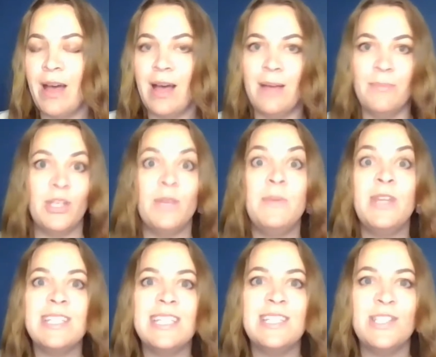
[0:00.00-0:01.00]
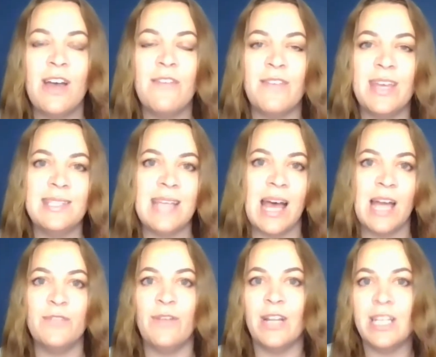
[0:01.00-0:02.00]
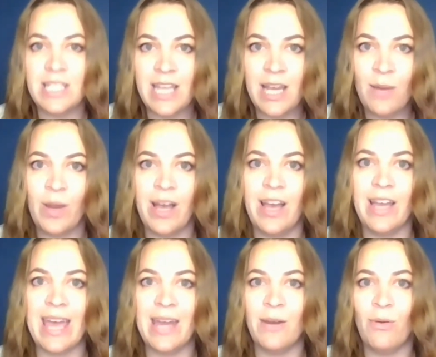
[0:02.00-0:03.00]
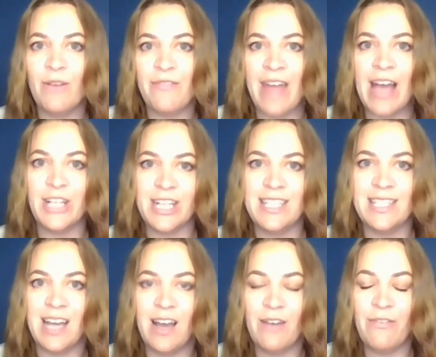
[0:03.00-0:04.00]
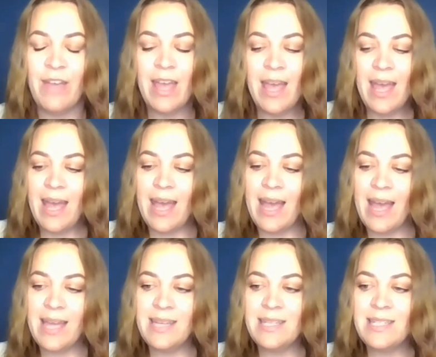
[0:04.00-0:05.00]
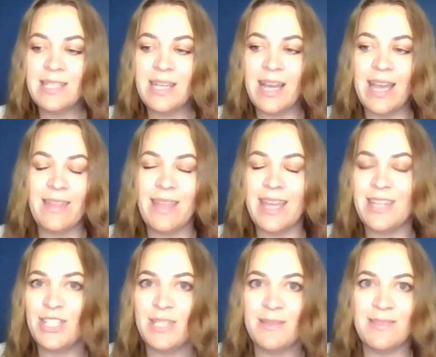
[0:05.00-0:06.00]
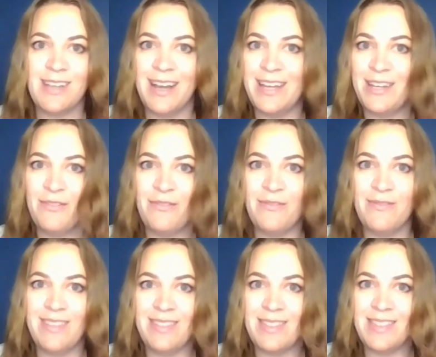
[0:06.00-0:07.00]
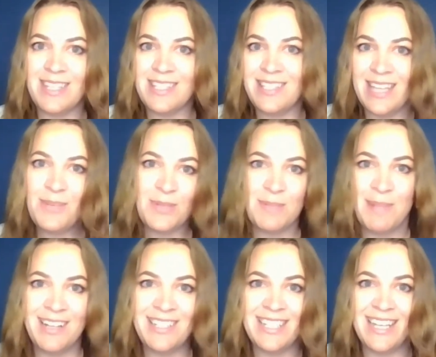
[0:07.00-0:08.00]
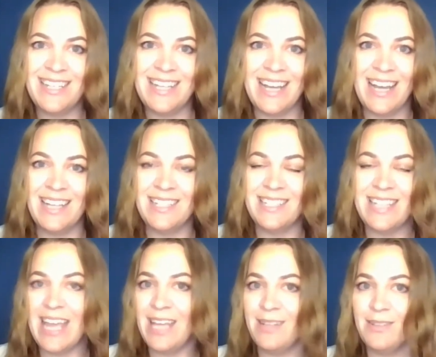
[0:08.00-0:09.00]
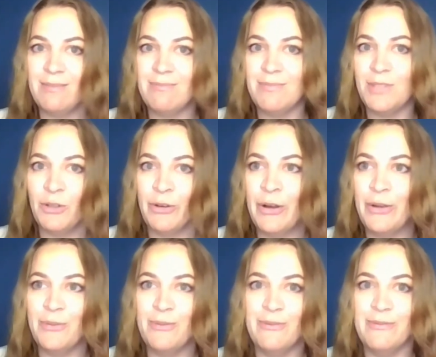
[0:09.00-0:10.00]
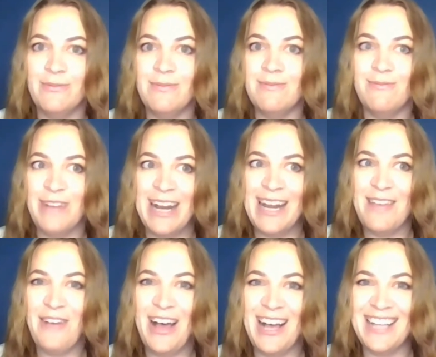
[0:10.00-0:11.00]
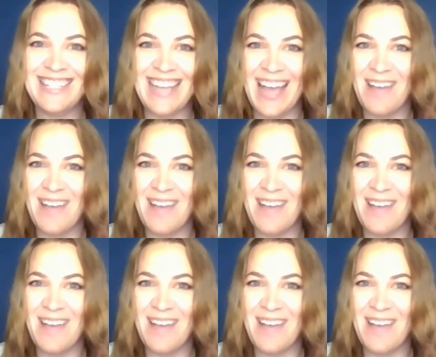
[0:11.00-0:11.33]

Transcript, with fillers: um, community service and volunteer work and all of that good stuff. And it just kind of the seed was planted and it grew really fast,